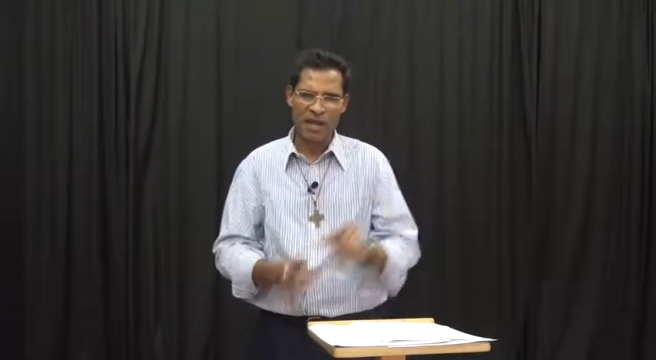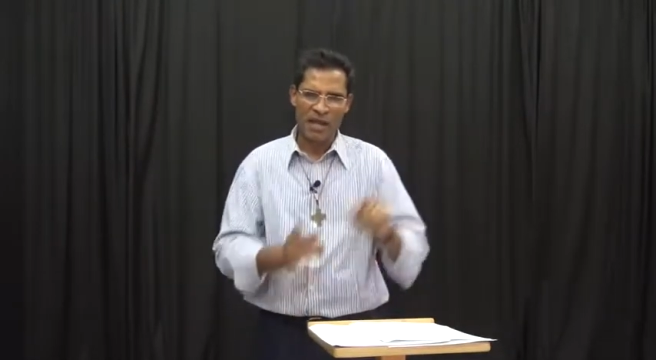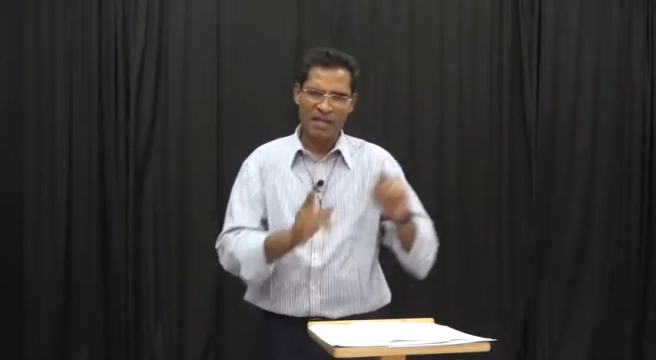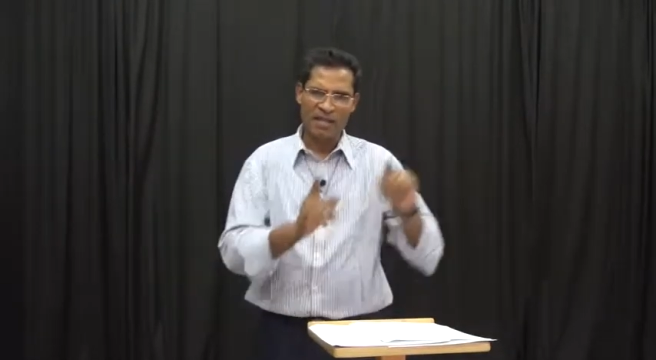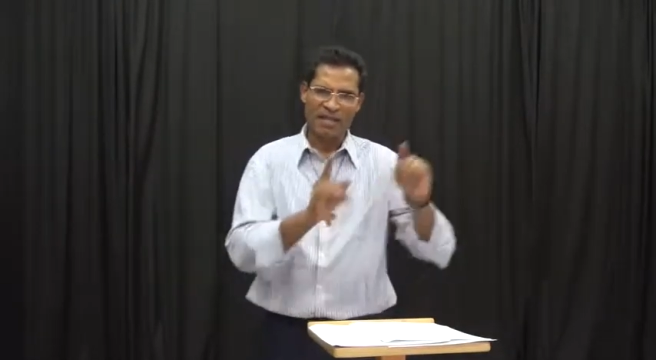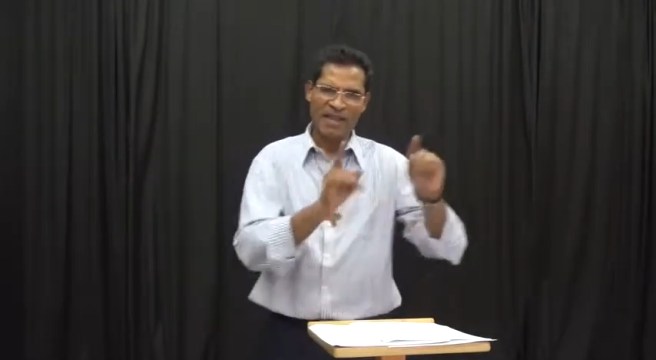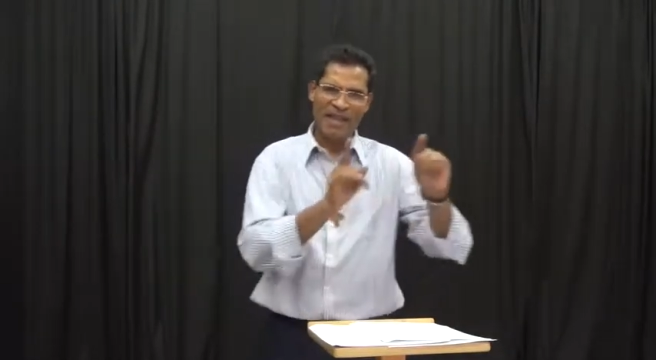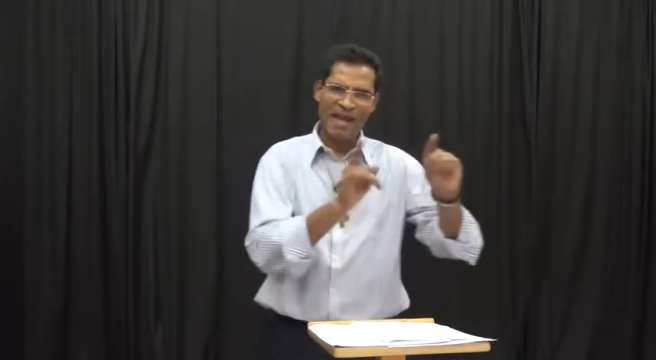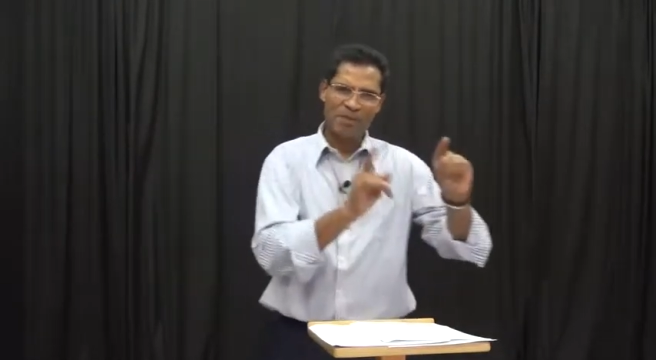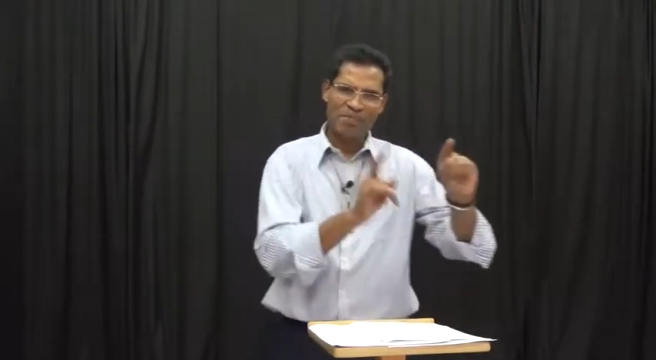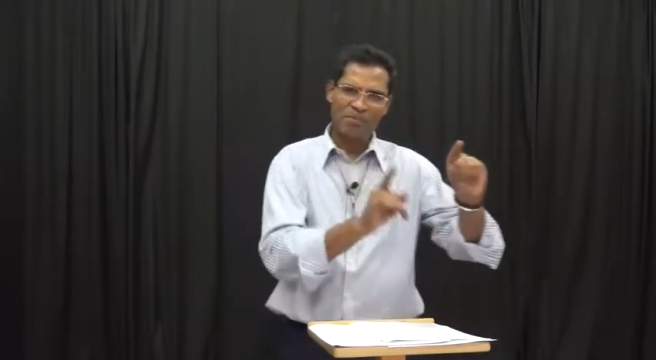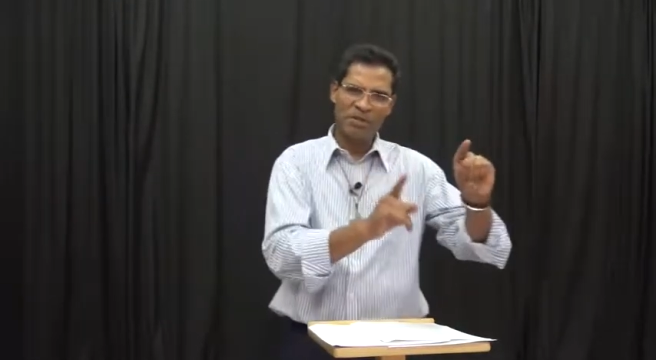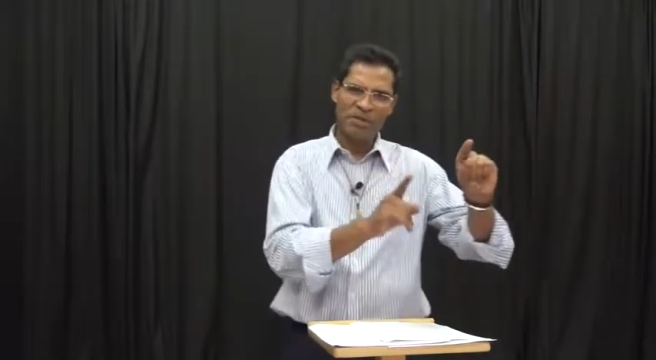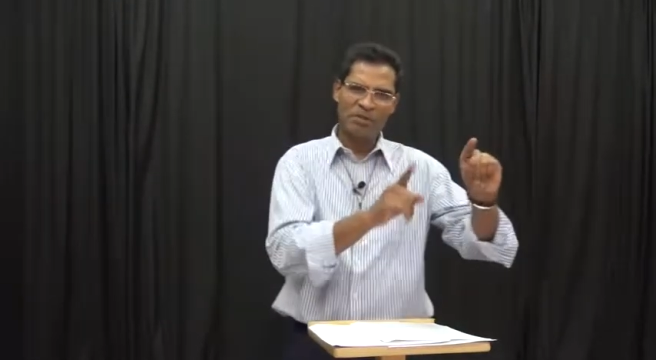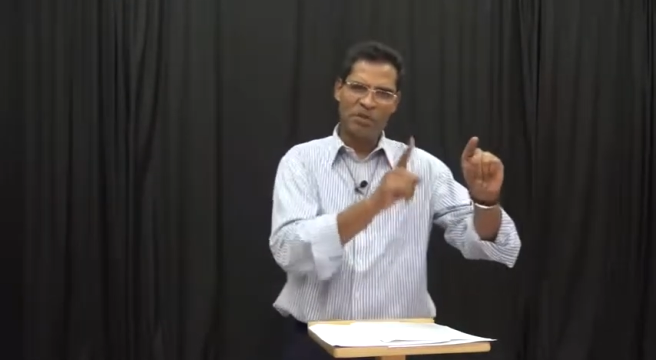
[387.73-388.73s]
And the
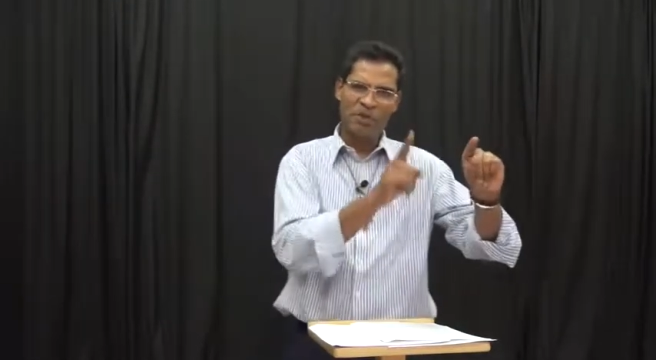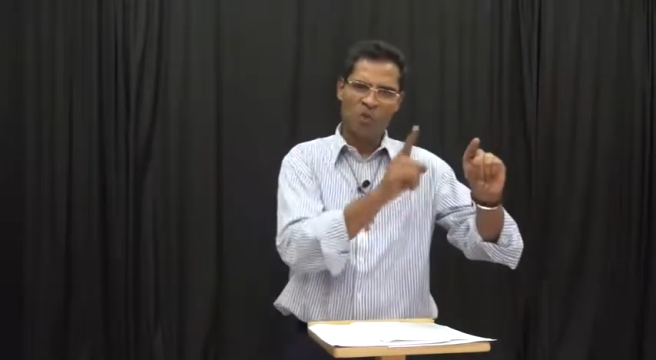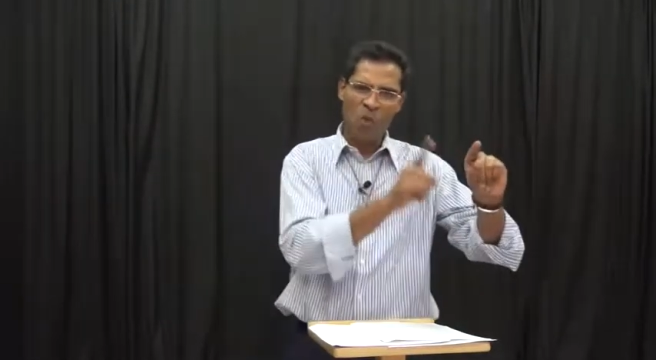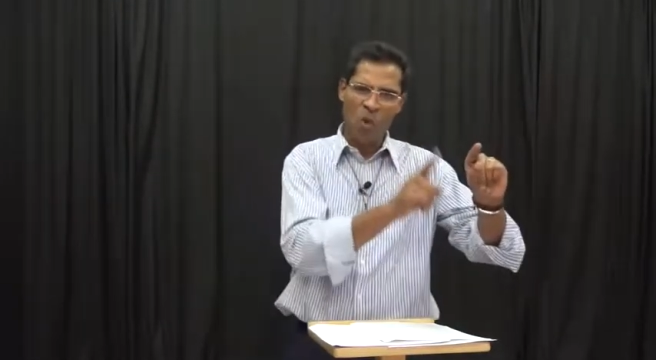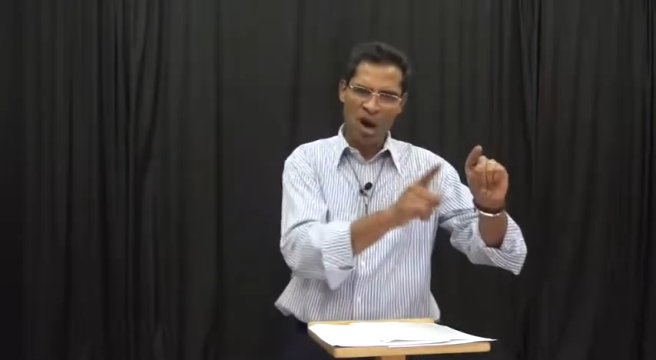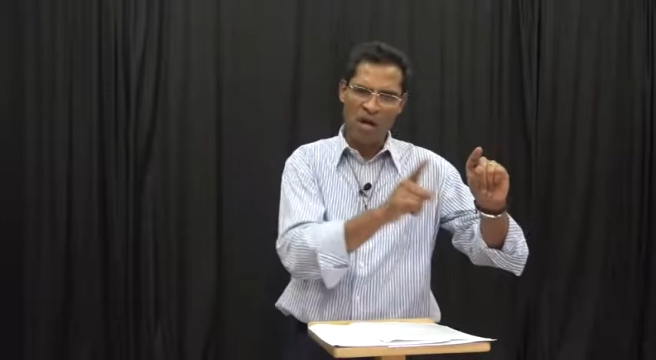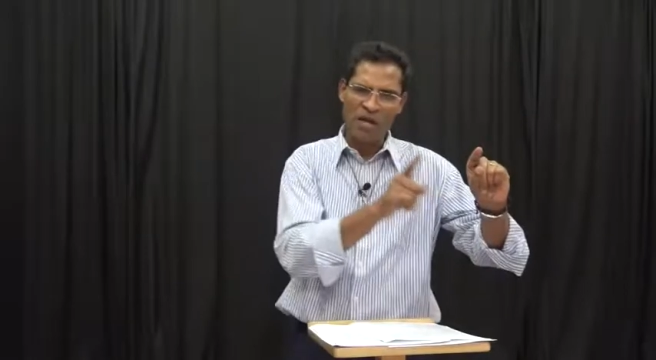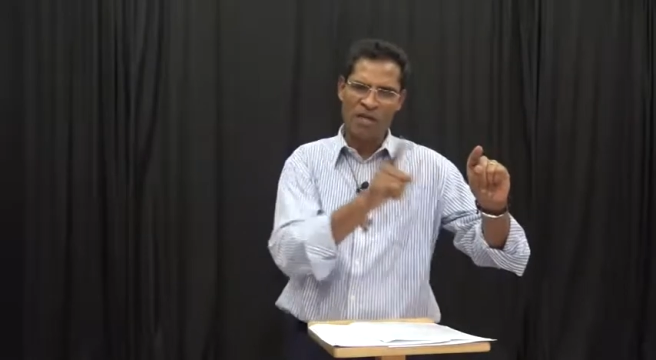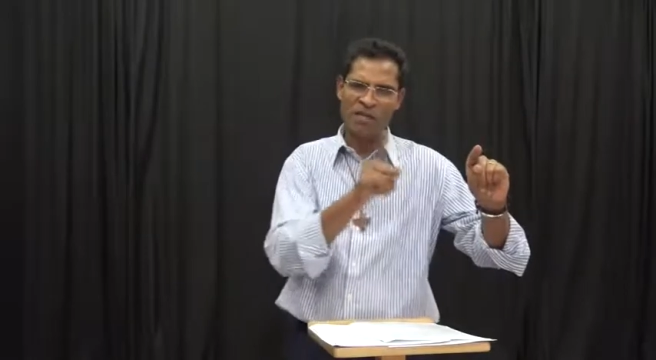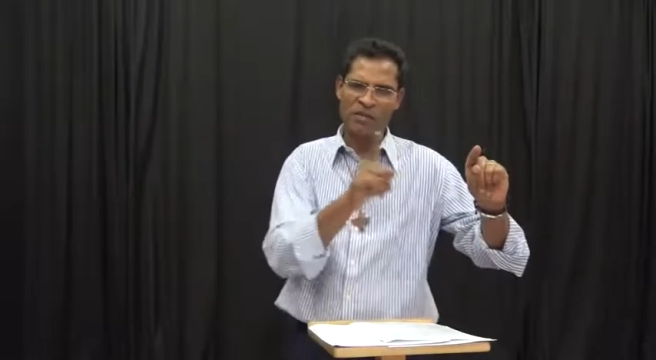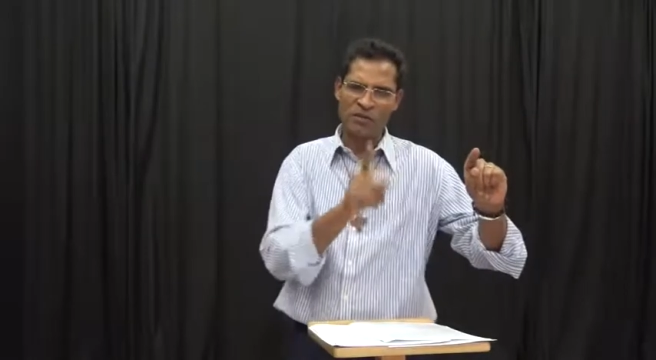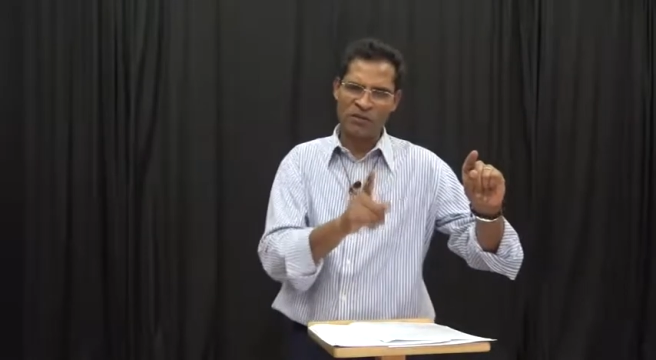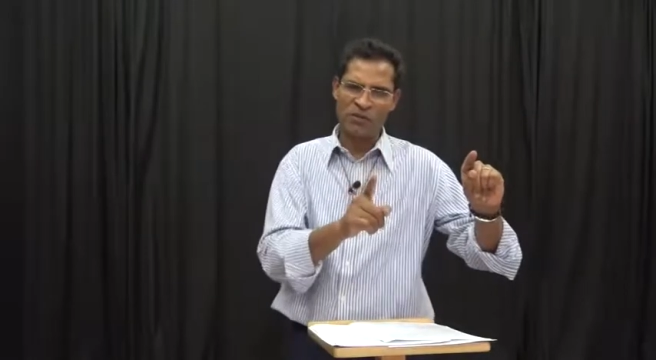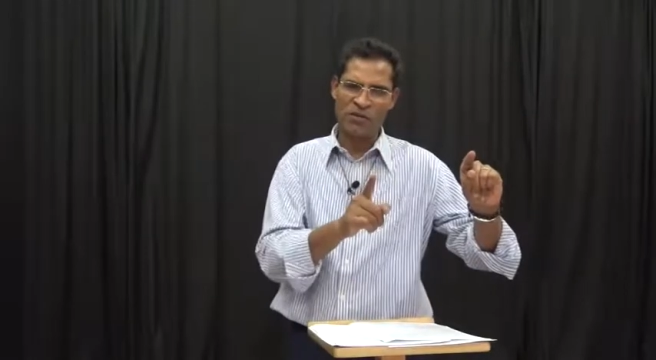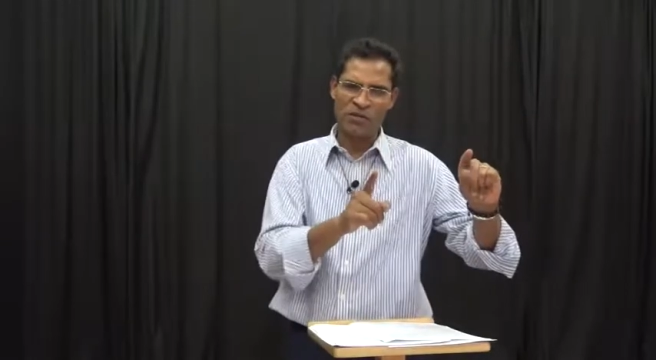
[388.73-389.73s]
gap between 1
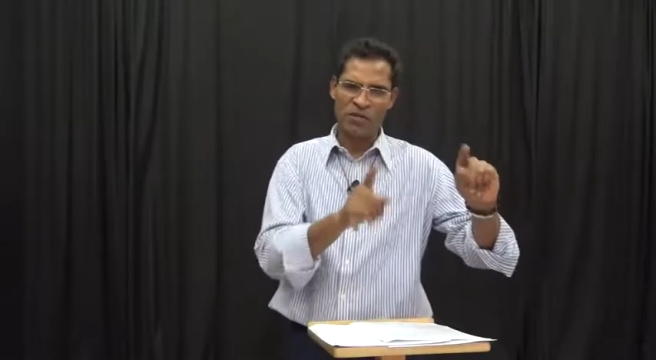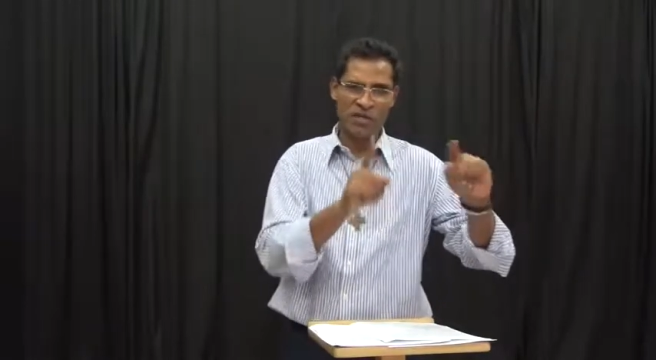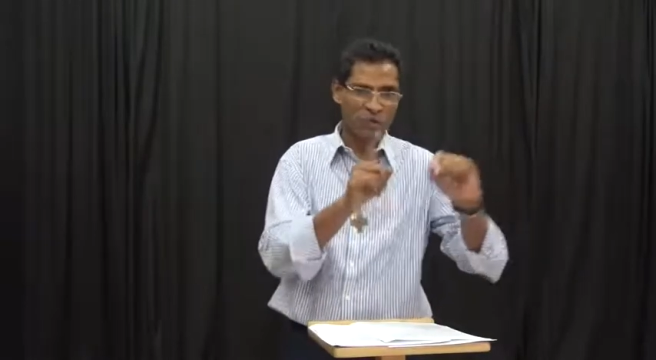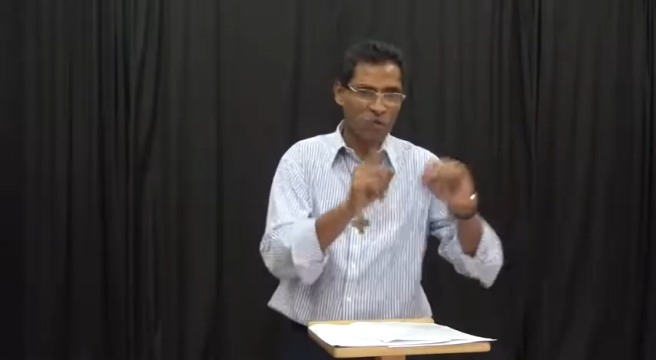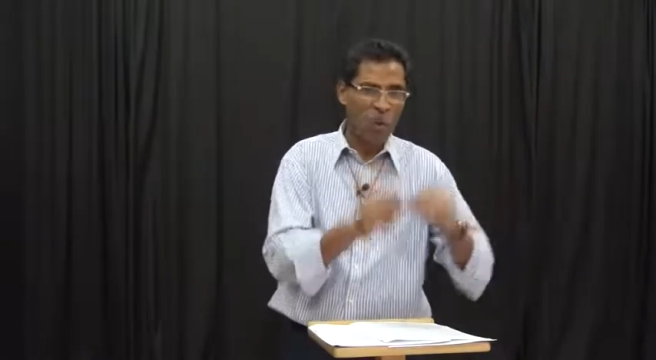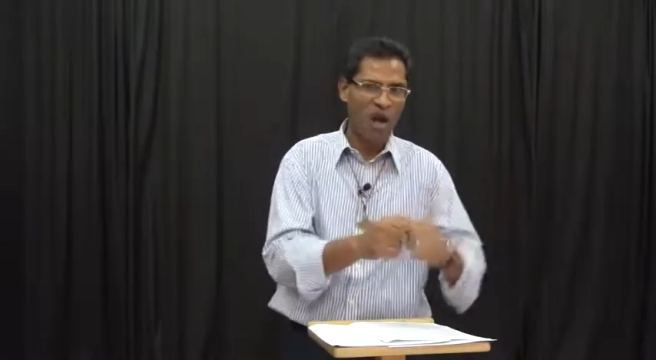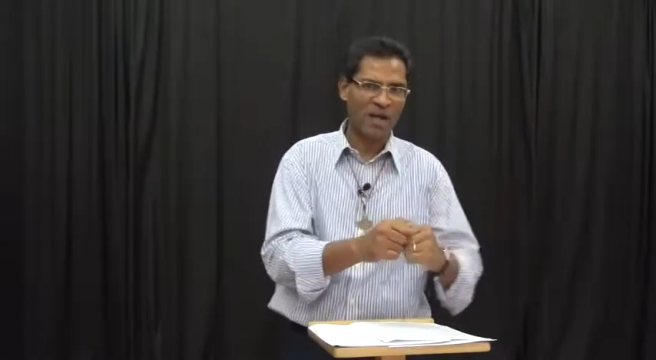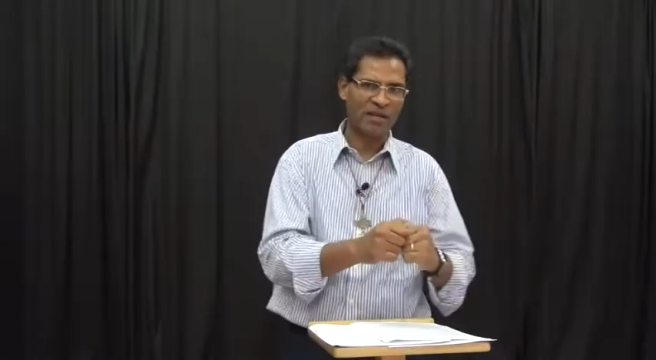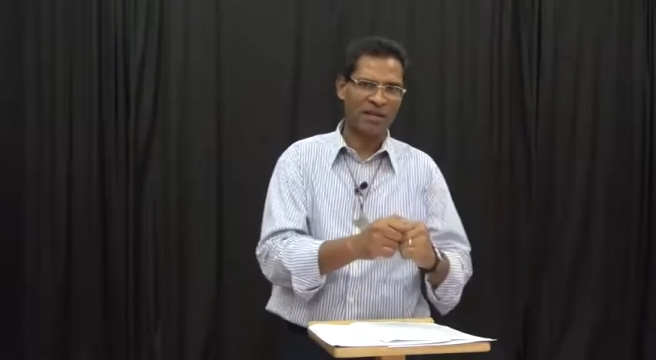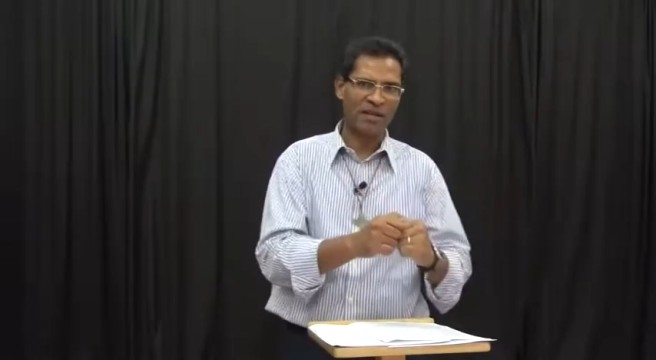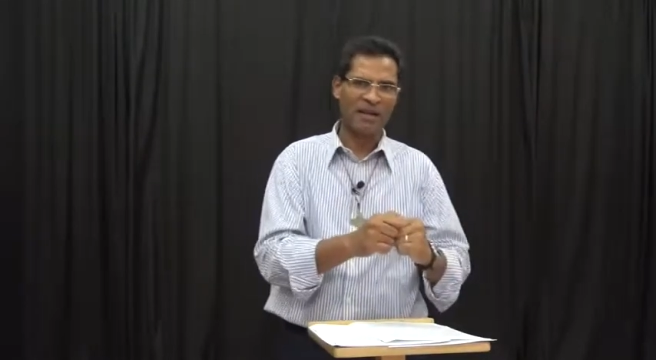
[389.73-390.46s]
and 2 is 1.